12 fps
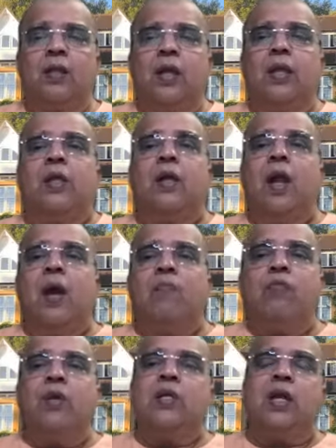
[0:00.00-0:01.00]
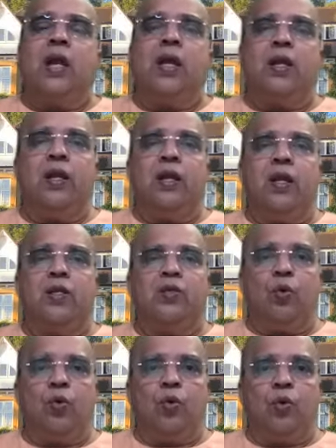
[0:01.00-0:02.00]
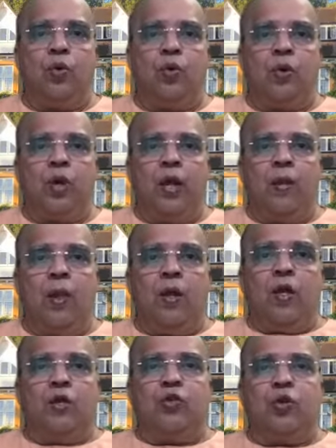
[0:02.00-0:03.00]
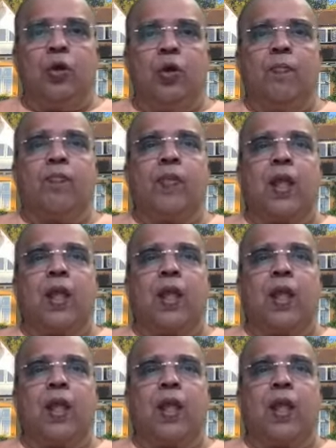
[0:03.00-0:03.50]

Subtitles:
then the lamp will shine in its own glory. So